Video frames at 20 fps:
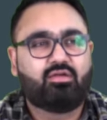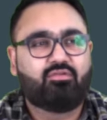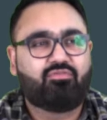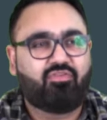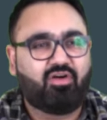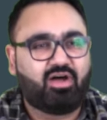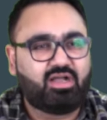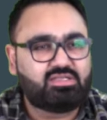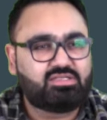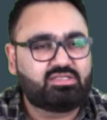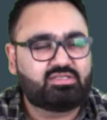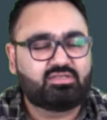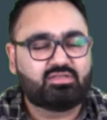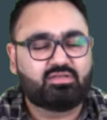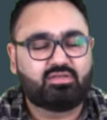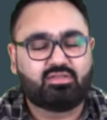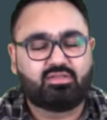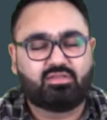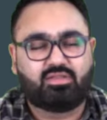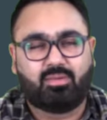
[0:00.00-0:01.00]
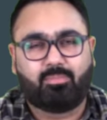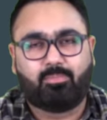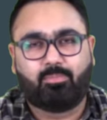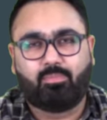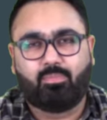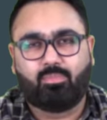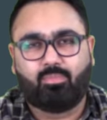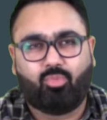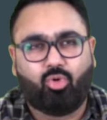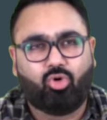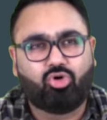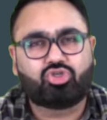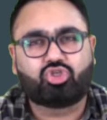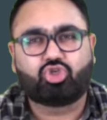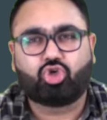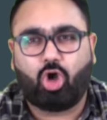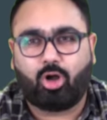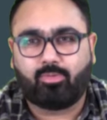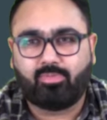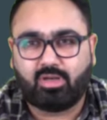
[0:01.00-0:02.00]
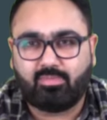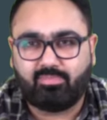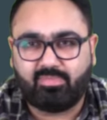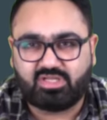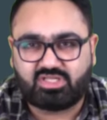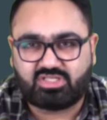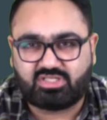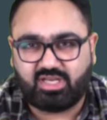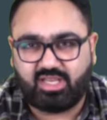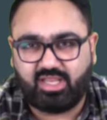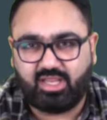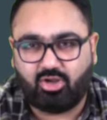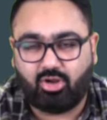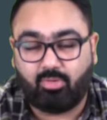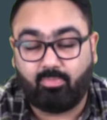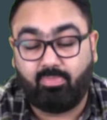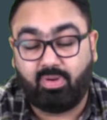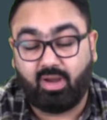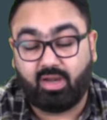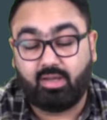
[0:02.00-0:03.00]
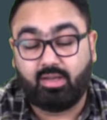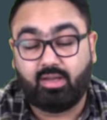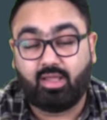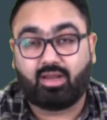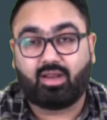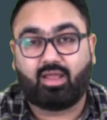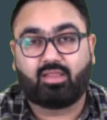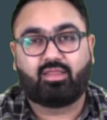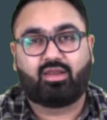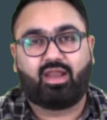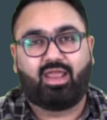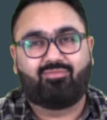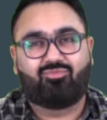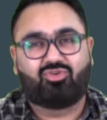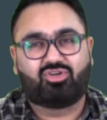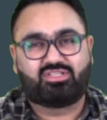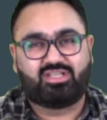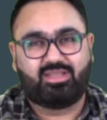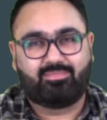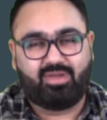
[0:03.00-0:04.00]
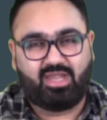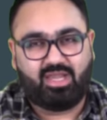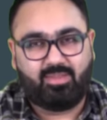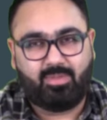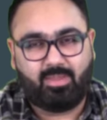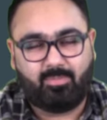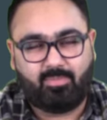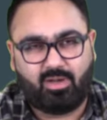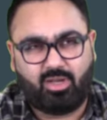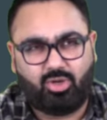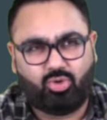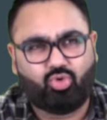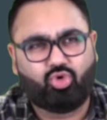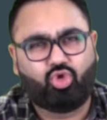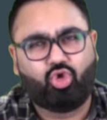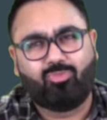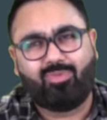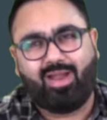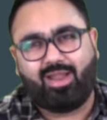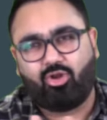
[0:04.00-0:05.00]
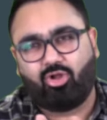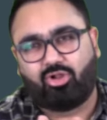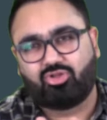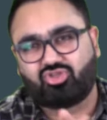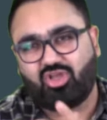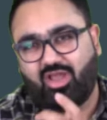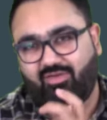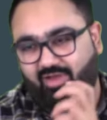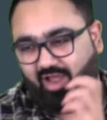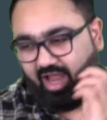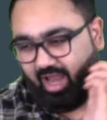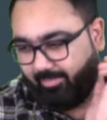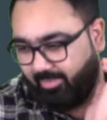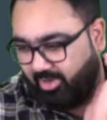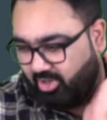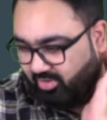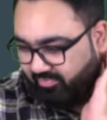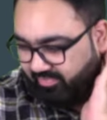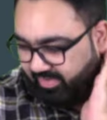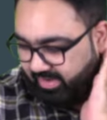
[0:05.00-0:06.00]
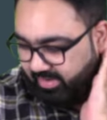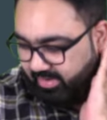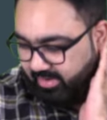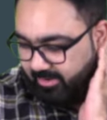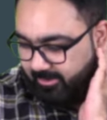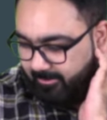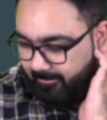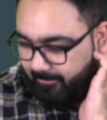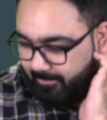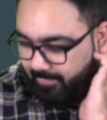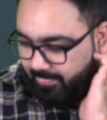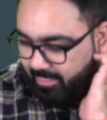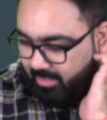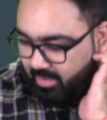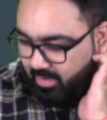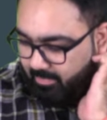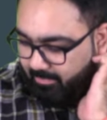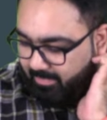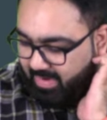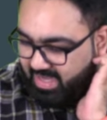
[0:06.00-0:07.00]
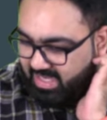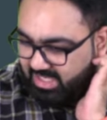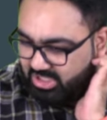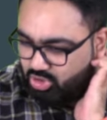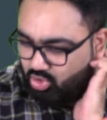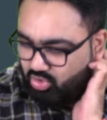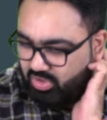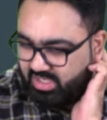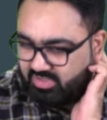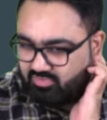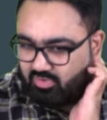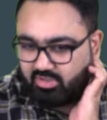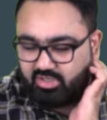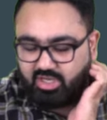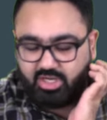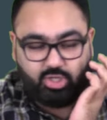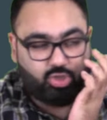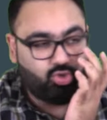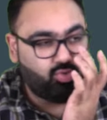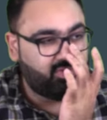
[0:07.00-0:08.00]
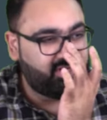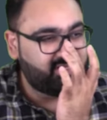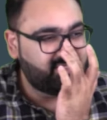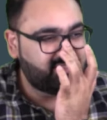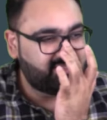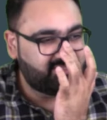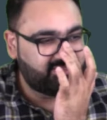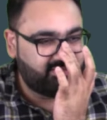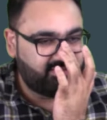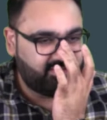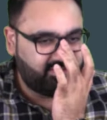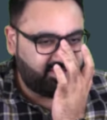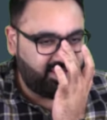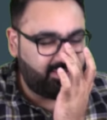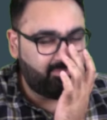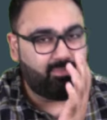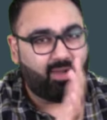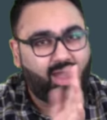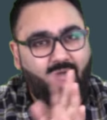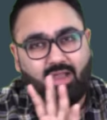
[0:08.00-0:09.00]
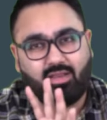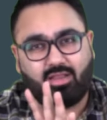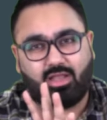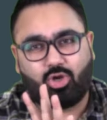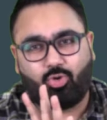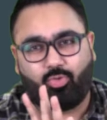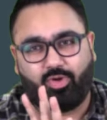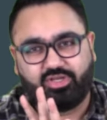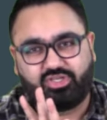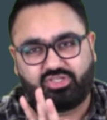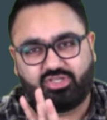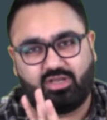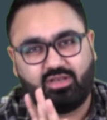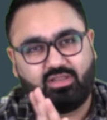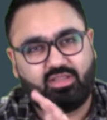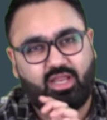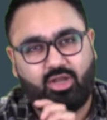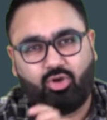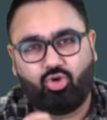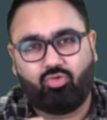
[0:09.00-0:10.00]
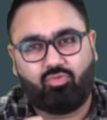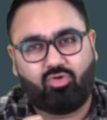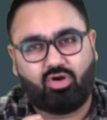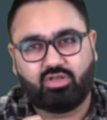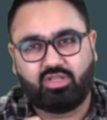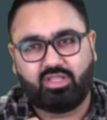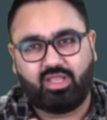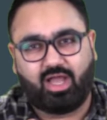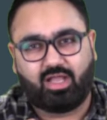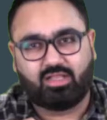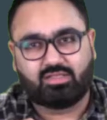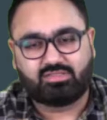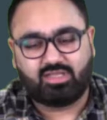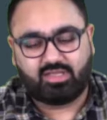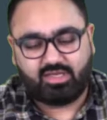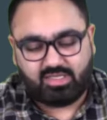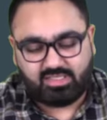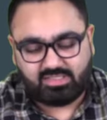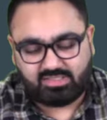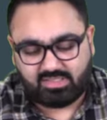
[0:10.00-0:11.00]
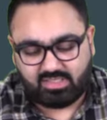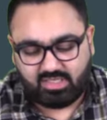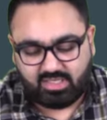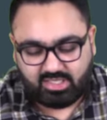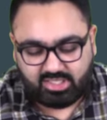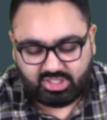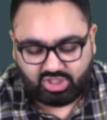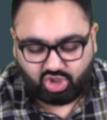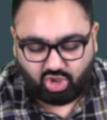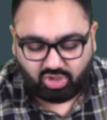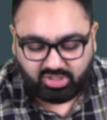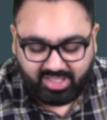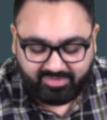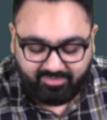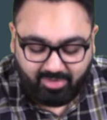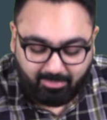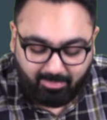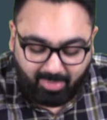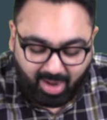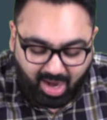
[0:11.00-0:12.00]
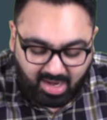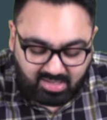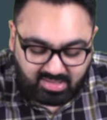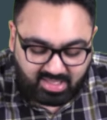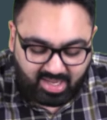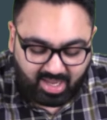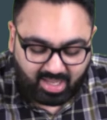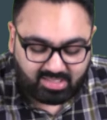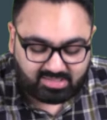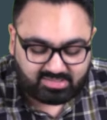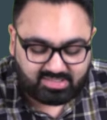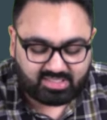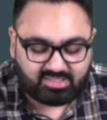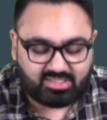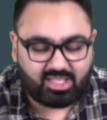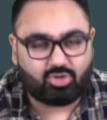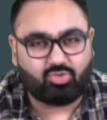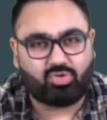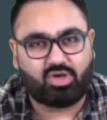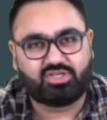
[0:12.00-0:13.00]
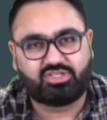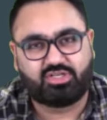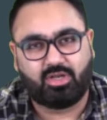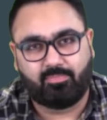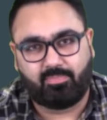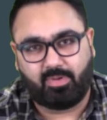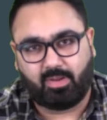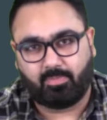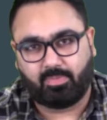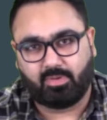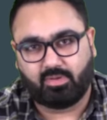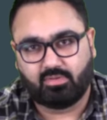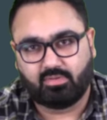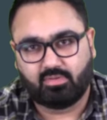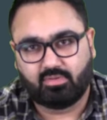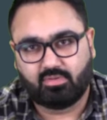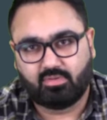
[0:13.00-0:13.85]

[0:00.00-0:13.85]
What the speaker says: First, the most common mistake or blunder rather, I would say many people do, you might also have a habit of it. Many students, what they do is they mark a question, they know what the answer is, so they will mark the answer in the question paper.